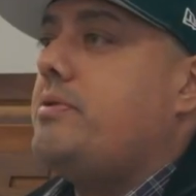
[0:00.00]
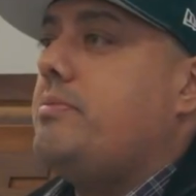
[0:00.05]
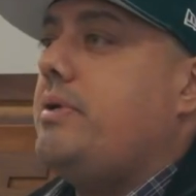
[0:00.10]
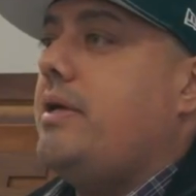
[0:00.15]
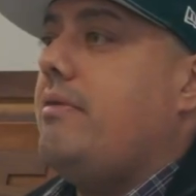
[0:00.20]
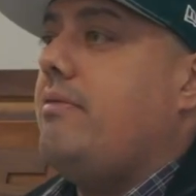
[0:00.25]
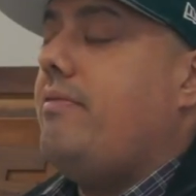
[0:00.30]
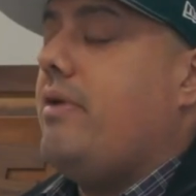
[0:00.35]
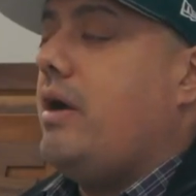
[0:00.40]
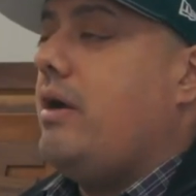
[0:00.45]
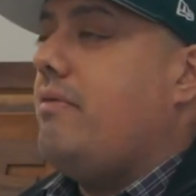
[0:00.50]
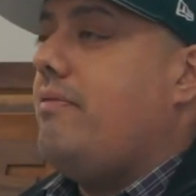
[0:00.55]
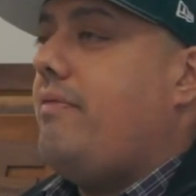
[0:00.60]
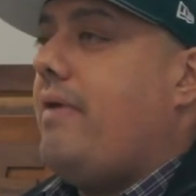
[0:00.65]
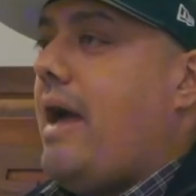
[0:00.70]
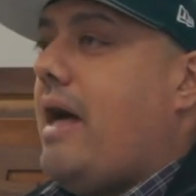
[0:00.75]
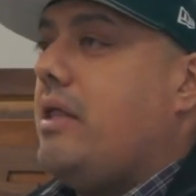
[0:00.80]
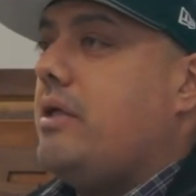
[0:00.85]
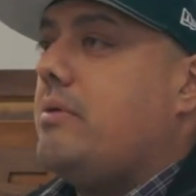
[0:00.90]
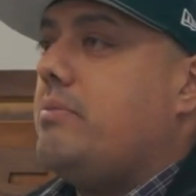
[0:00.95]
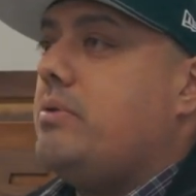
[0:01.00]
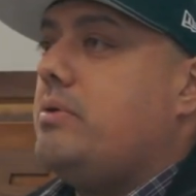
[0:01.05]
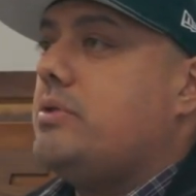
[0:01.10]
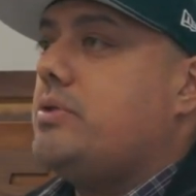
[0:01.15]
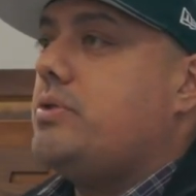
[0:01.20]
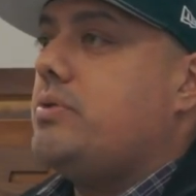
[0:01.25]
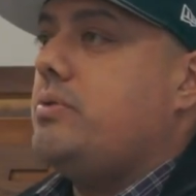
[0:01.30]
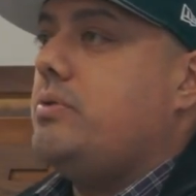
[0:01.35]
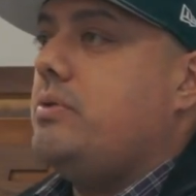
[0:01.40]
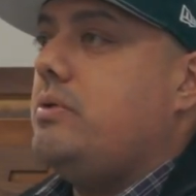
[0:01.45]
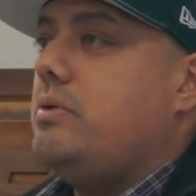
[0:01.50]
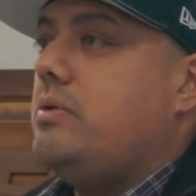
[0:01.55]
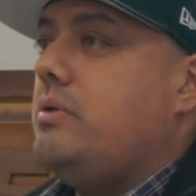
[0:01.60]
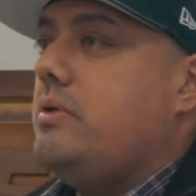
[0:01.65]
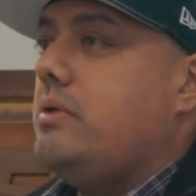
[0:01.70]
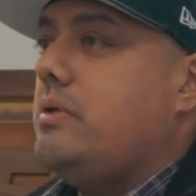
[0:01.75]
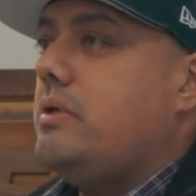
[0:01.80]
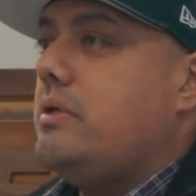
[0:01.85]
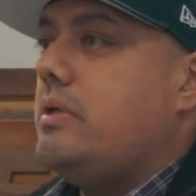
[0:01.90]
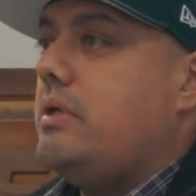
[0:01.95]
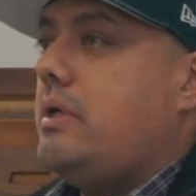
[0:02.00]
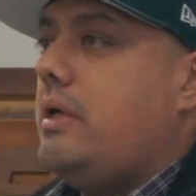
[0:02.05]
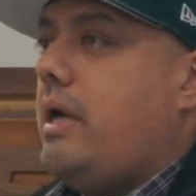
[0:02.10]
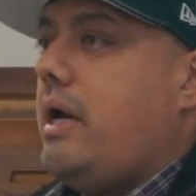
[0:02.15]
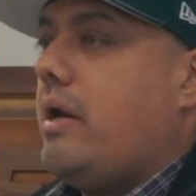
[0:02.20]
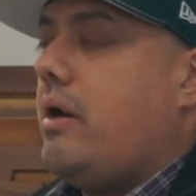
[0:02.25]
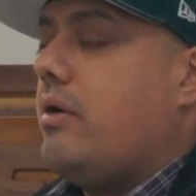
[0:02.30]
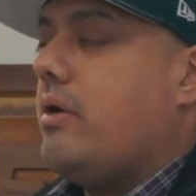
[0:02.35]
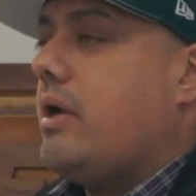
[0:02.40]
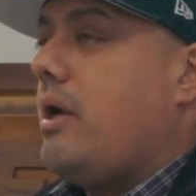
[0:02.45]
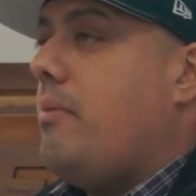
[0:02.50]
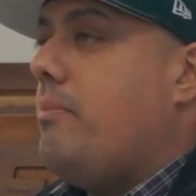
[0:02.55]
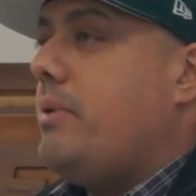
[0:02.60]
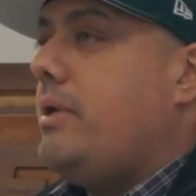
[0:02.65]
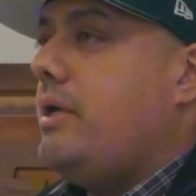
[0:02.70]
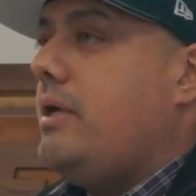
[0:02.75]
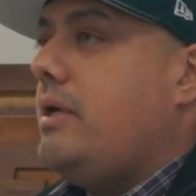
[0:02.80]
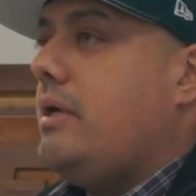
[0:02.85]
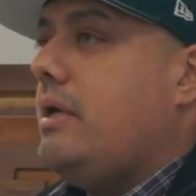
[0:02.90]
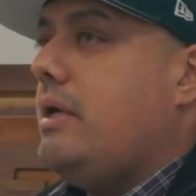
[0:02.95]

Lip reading: to be a very valuable tool at our company